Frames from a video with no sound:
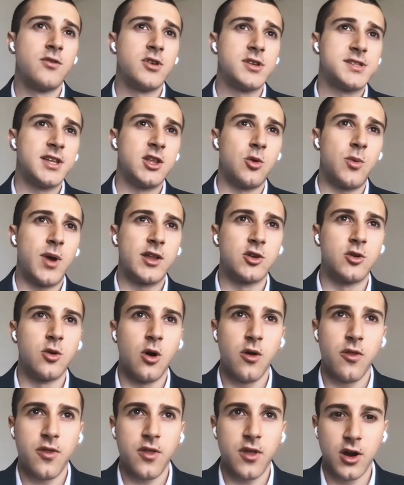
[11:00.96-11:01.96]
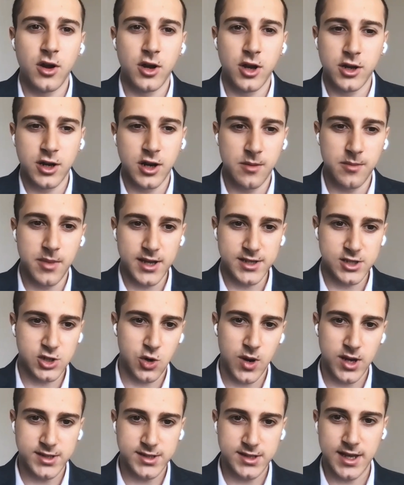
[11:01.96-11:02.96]
obviously the rent growth are not going to be as
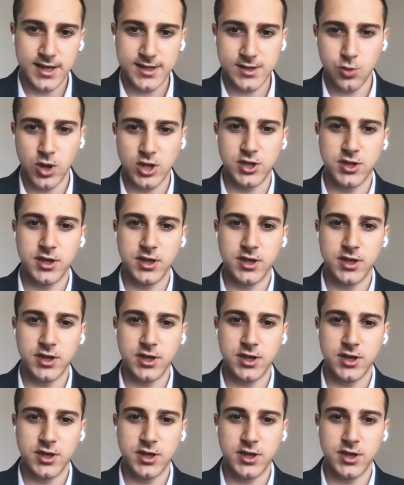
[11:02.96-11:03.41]
crazy as what